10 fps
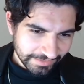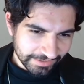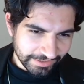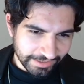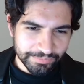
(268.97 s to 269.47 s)

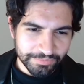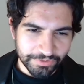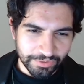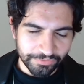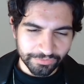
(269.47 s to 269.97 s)
And you
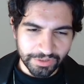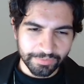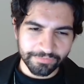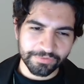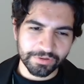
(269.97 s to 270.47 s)
always want to
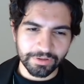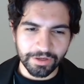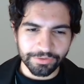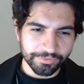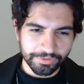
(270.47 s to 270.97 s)
prefer
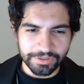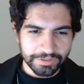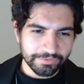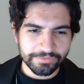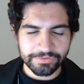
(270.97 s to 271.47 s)
other
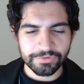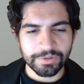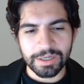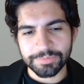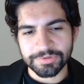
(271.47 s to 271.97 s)
things to
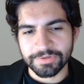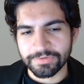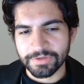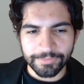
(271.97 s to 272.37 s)
options,